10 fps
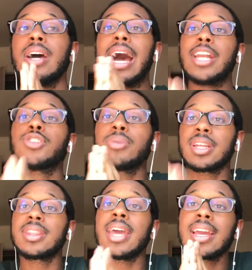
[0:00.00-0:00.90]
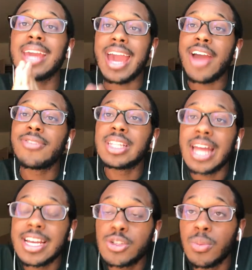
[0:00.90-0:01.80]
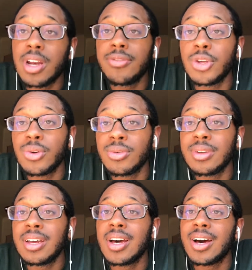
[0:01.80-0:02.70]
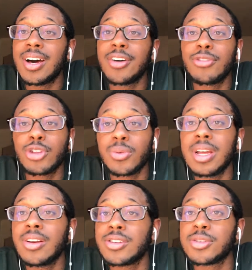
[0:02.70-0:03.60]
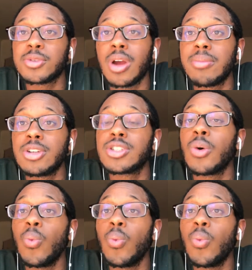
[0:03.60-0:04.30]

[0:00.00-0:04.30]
I just want to thank every last one of you uh, for 300 subscribers.